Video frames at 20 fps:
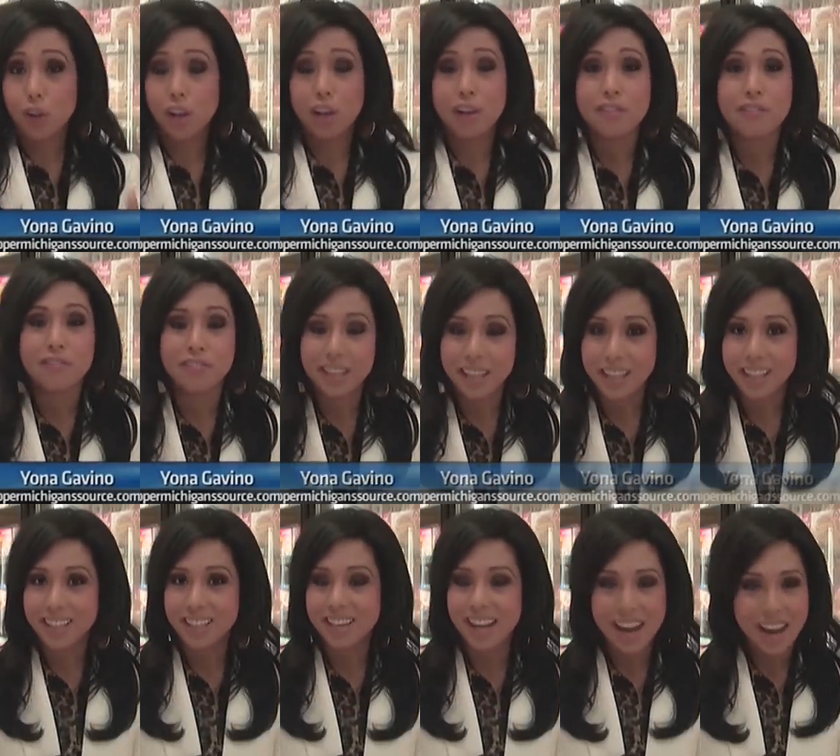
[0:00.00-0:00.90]
of
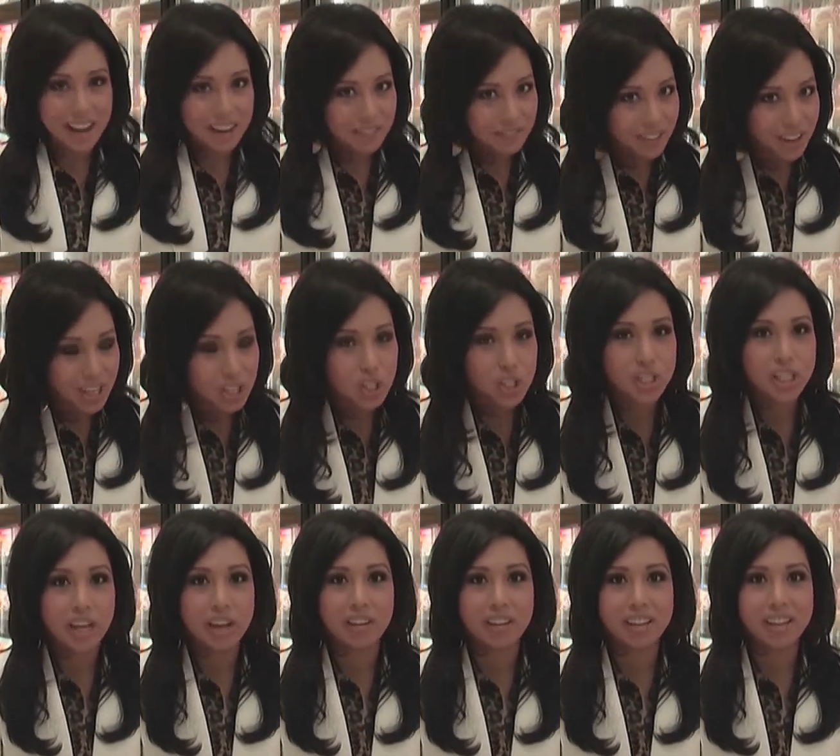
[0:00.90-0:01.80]
vegan and
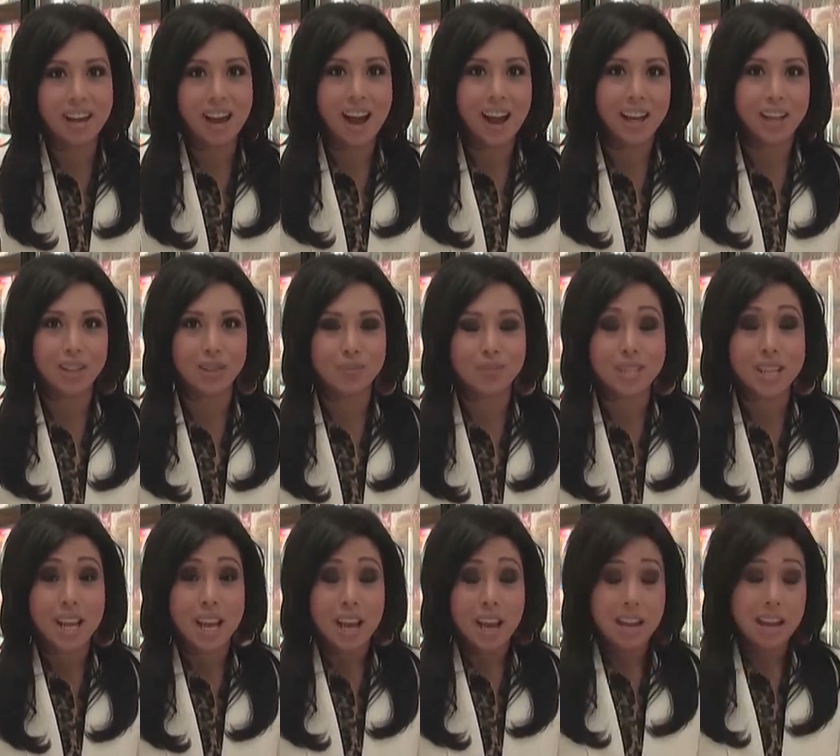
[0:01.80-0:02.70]
vegetarian items.
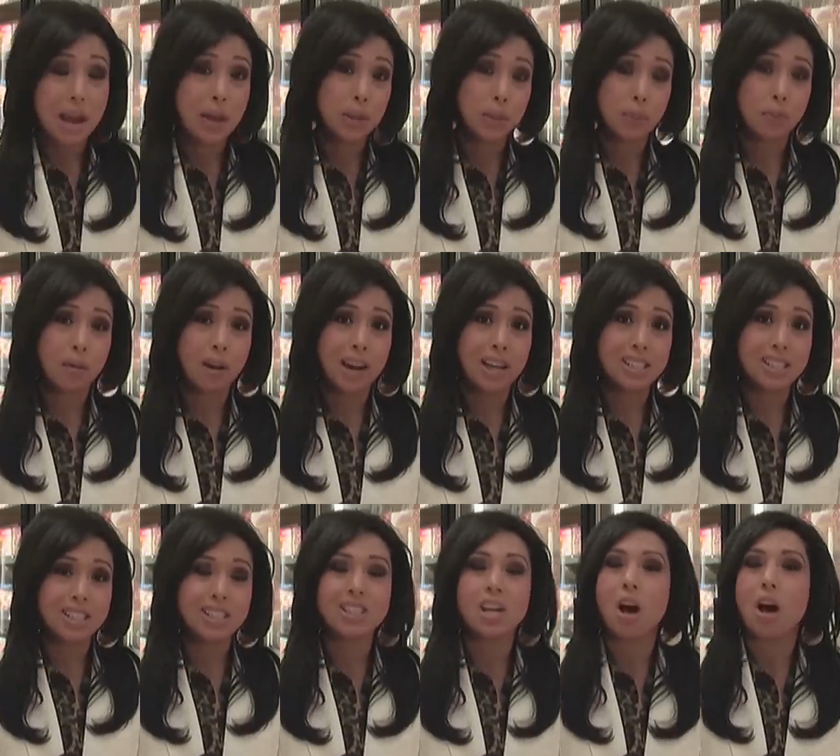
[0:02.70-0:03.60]
Now the
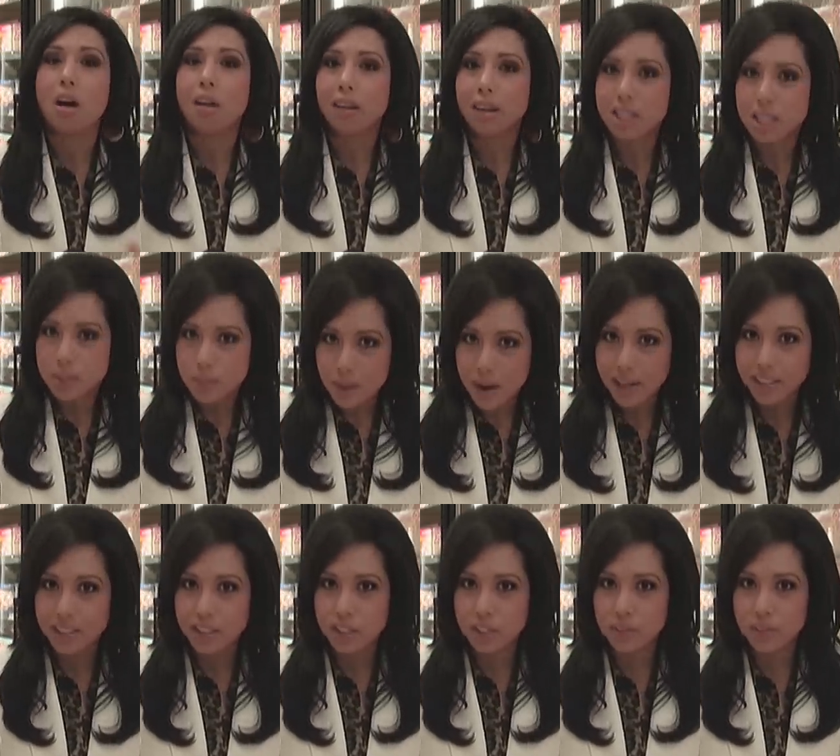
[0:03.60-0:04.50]
prices are
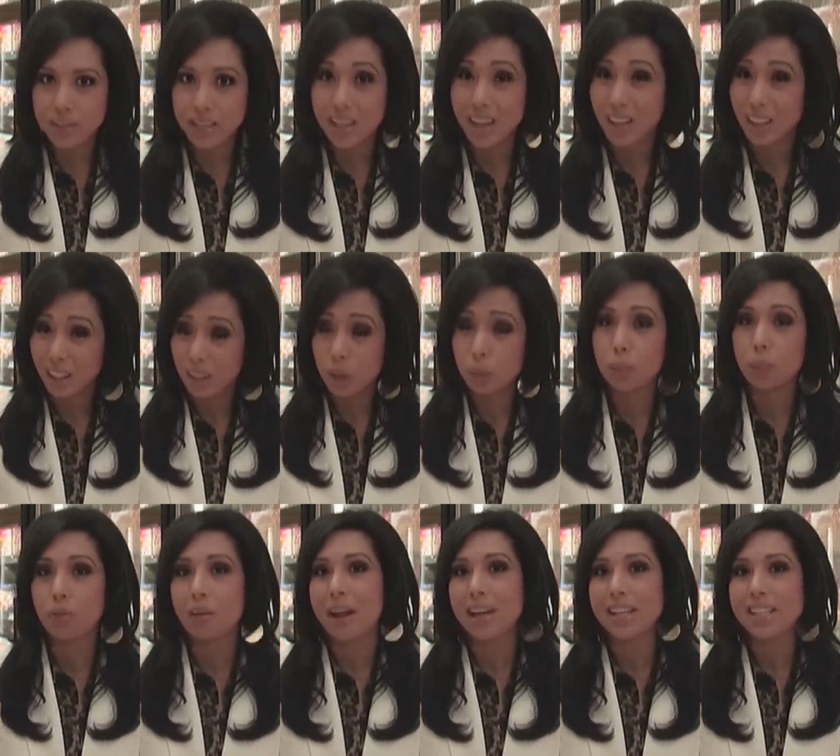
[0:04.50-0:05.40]
expected to be a little
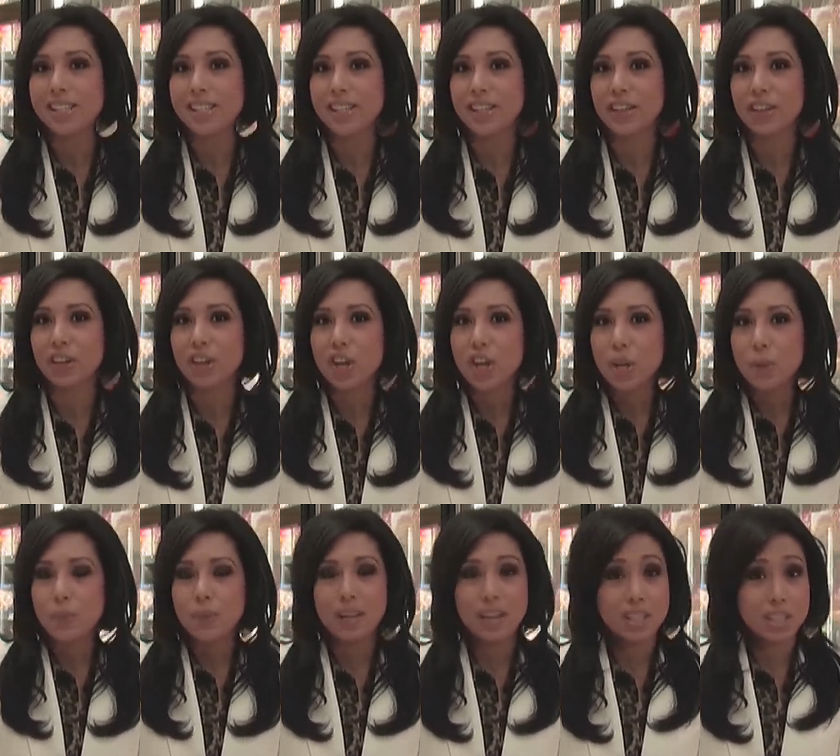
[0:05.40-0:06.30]
pricier
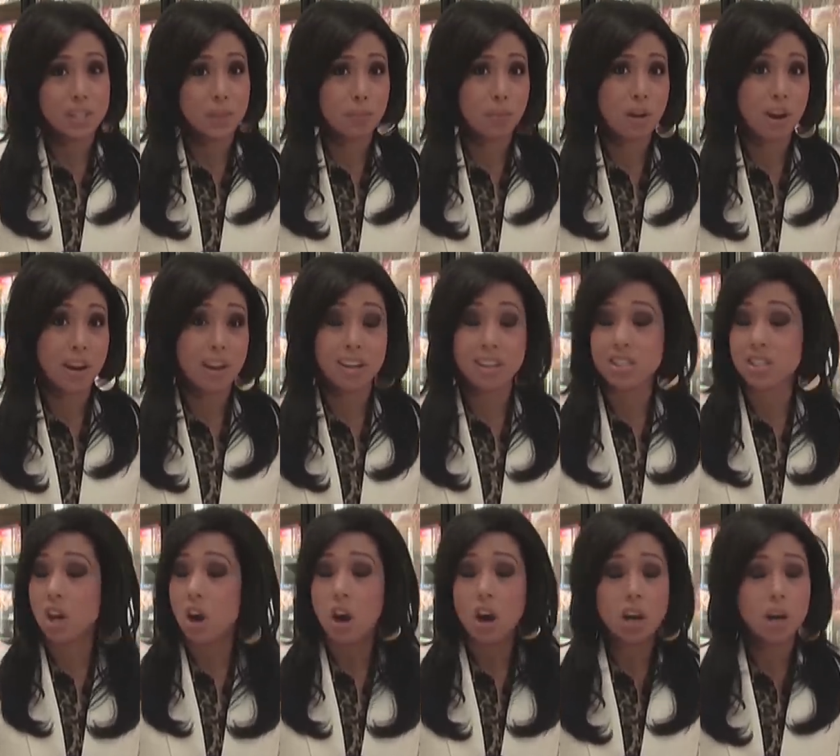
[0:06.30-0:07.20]
because the products
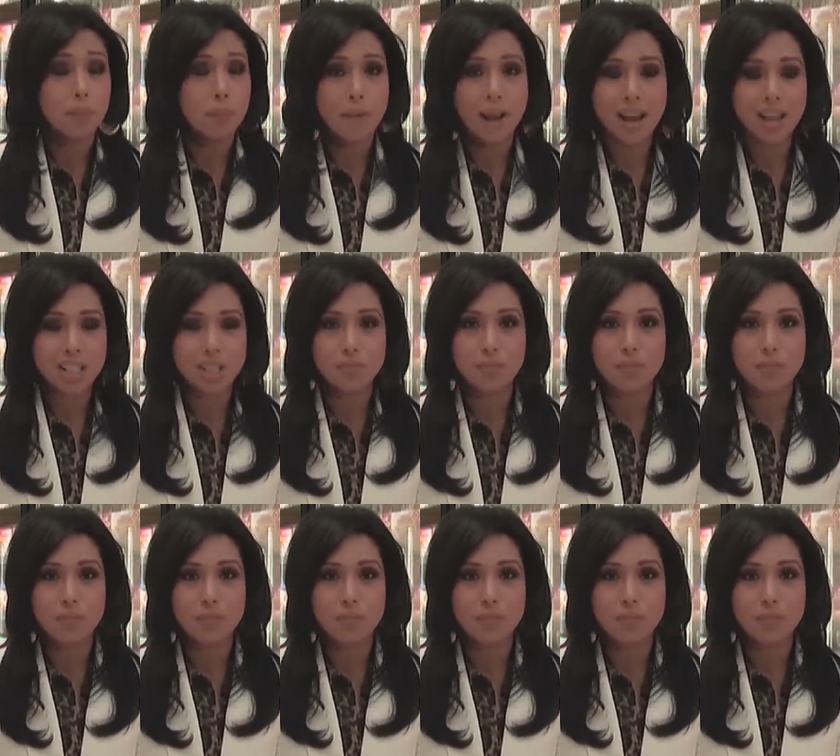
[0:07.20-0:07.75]
aren't mass